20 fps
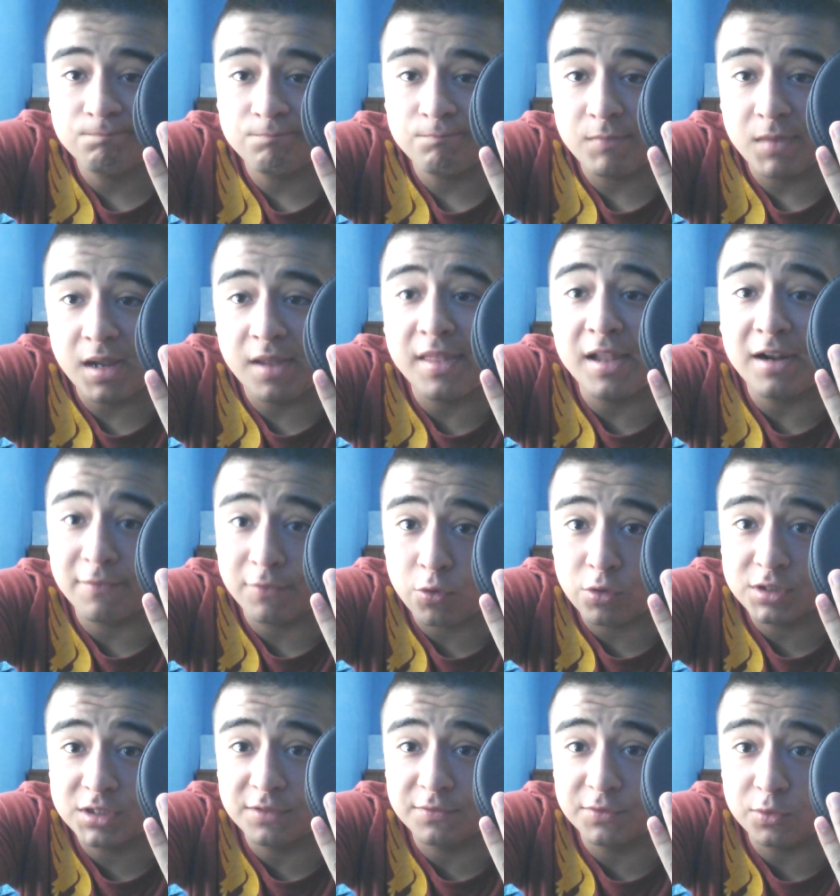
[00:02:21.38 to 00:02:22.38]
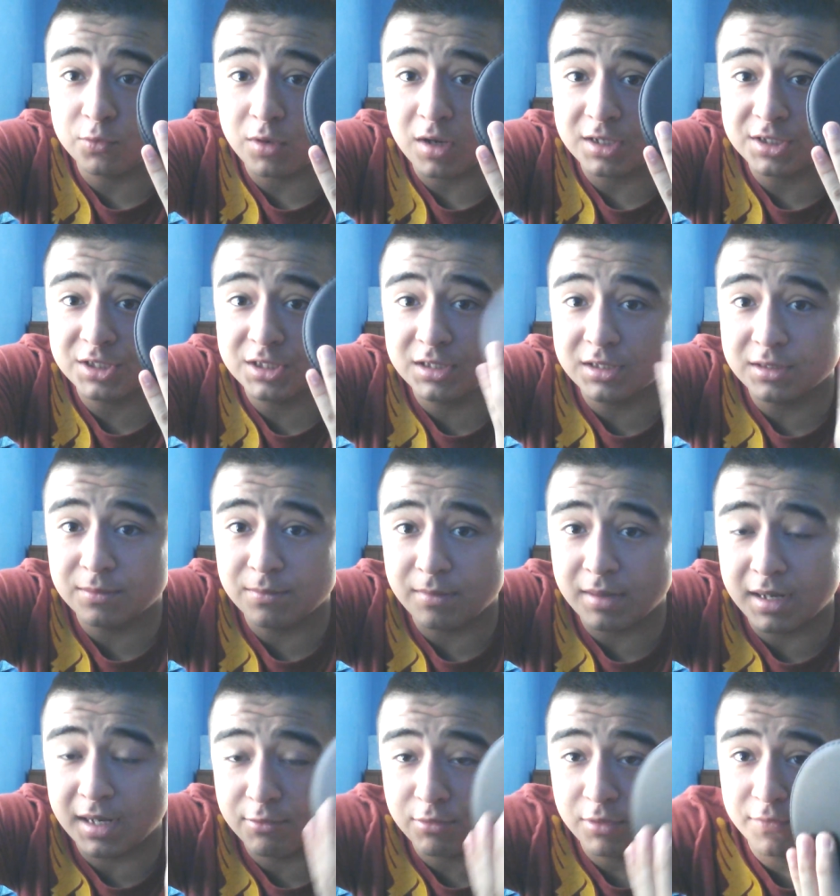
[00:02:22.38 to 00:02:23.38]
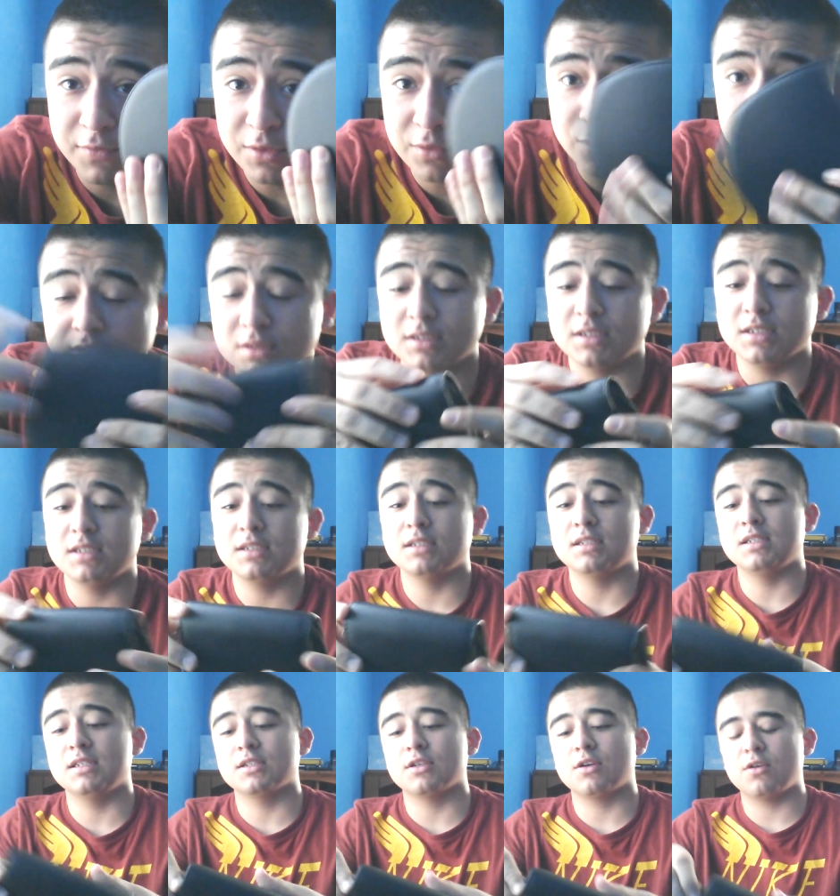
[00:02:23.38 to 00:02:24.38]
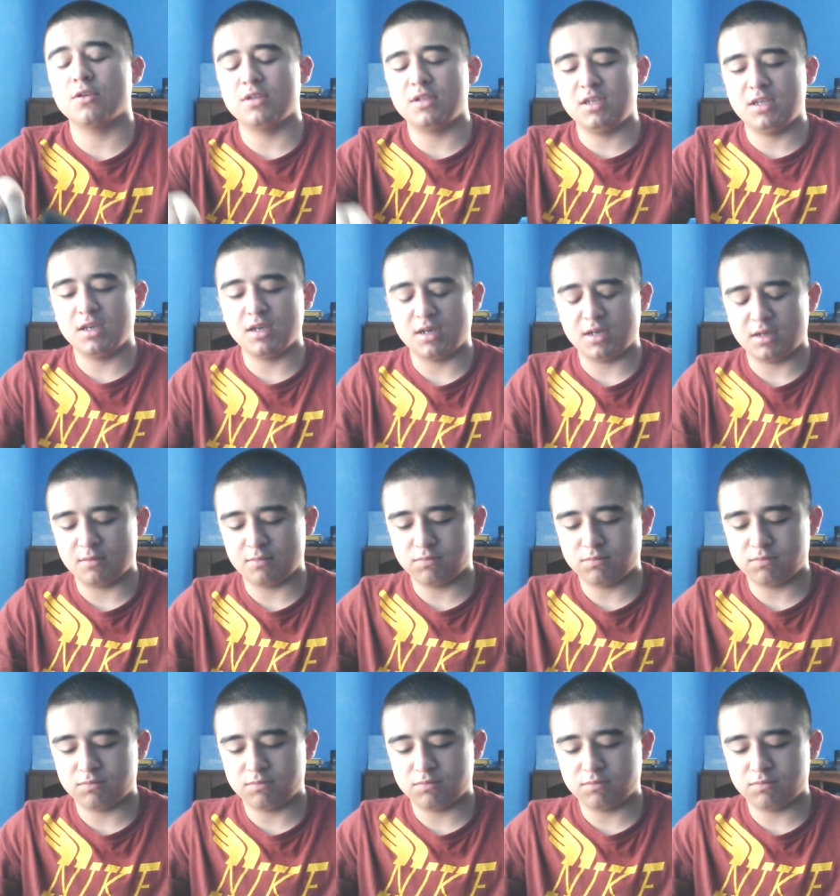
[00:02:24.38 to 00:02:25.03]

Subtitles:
And then, of course, if you watched my review on these are the